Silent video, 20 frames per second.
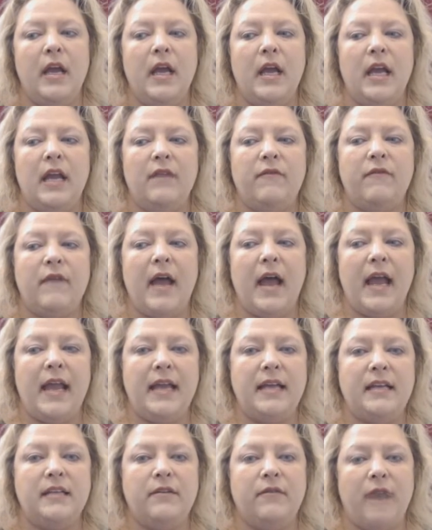if
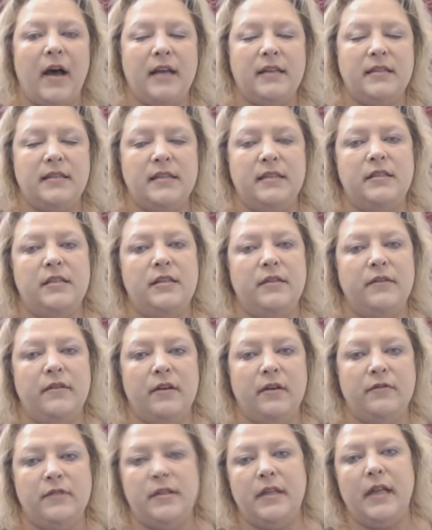8 divides into
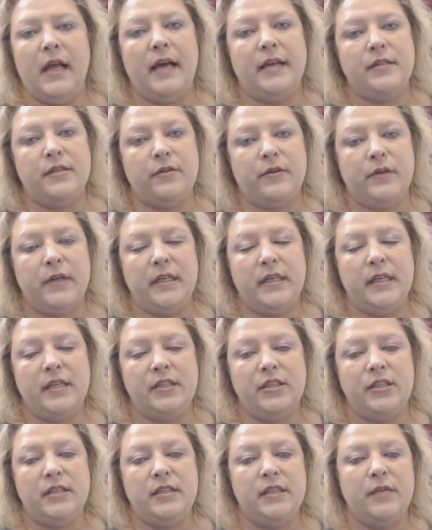those last 3
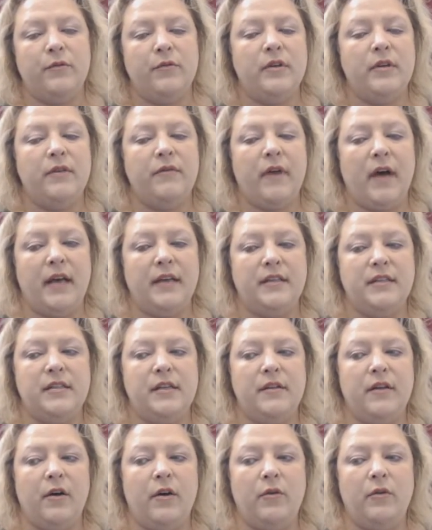digits, it will divide
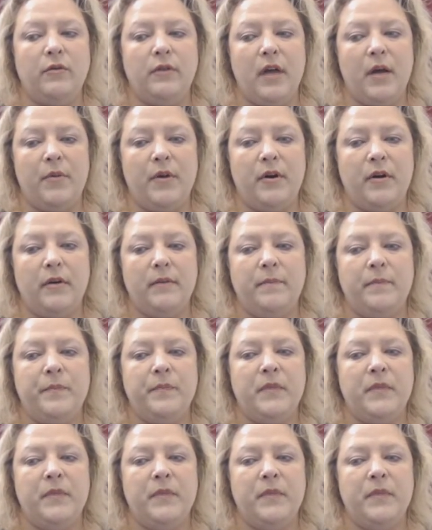into the whole number.